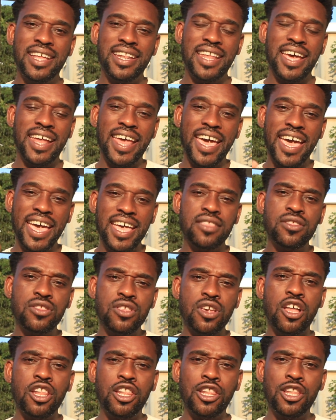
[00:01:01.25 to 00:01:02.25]
that
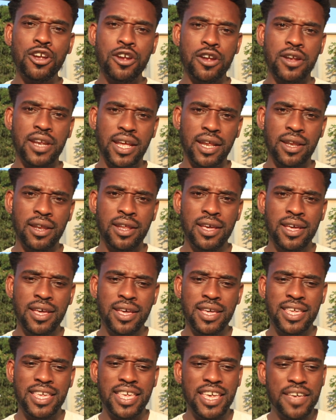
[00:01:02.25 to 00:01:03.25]
hands-on learning
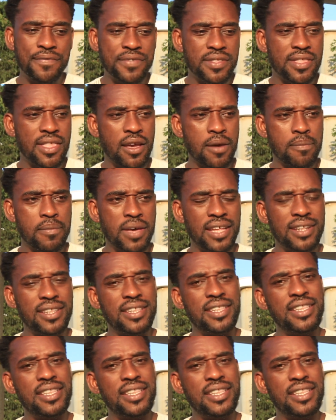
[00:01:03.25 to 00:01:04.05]
gives them a